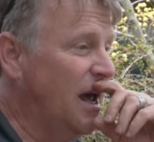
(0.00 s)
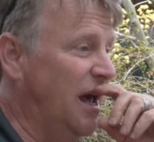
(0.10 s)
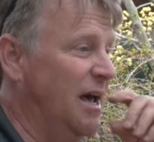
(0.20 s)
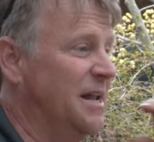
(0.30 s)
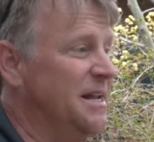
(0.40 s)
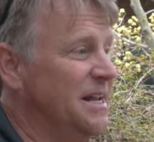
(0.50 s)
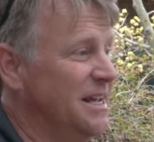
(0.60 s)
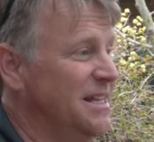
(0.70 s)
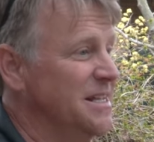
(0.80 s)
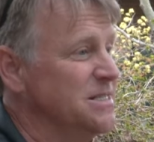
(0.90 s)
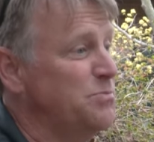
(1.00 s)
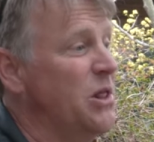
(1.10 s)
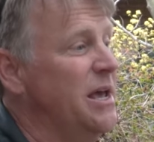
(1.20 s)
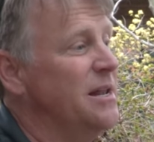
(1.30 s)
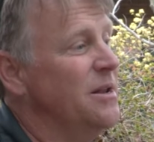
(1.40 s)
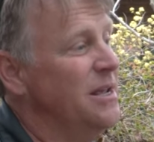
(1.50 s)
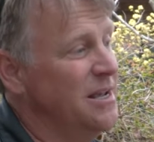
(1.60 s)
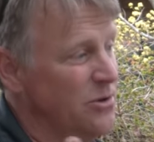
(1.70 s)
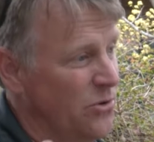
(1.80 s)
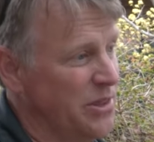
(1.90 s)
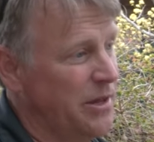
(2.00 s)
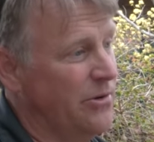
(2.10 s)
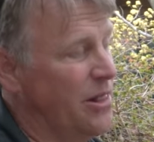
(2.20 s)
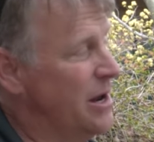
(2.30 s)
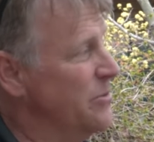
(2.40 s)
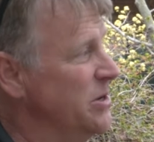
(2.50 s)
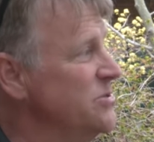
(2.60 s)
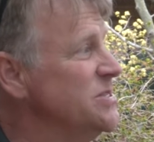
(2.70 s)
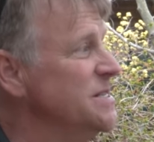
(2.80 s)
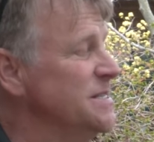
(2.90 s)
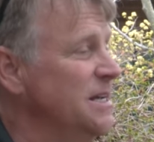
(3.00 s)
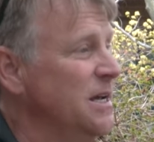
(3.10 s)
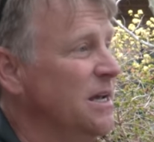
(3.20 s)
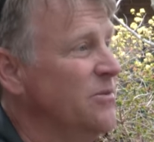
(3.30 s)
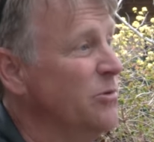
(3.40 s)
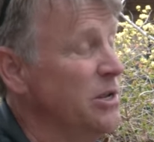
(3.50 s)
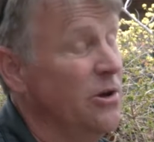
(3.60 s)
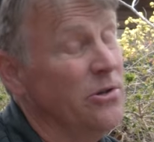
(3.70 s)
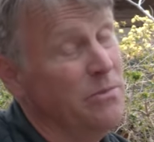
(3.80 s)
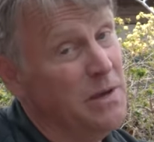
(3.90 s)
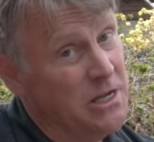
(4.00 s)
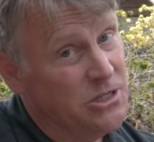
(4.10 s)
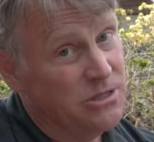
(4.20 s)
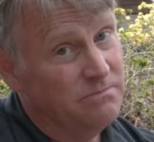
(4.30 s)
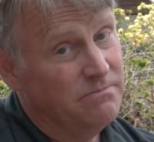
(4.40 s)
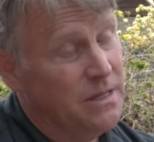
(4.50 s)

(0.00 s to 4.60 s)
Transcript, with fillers: And this plant in North Carolina, we're used to seeing it when you go to the beach.